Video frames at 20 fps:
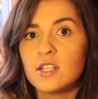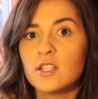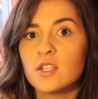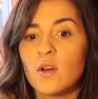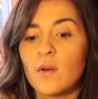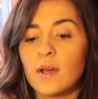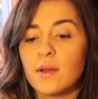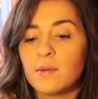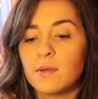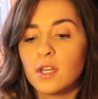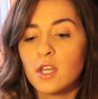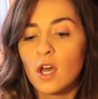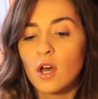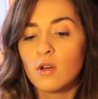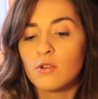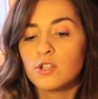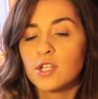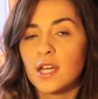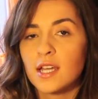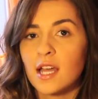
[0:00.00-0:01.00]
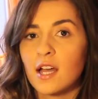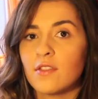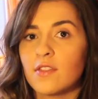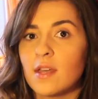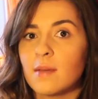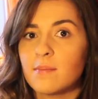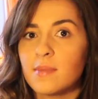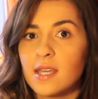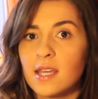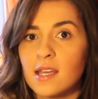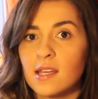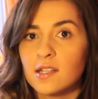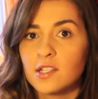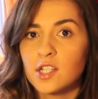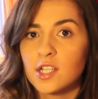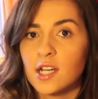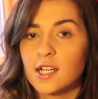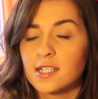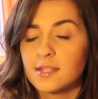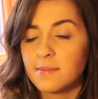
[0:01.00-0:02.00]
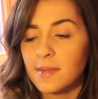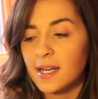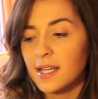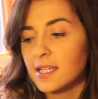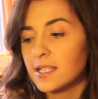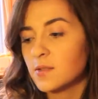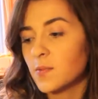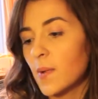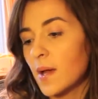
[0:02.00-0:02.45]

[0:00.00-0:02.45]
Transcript: so I would go check out that BH Cosmetics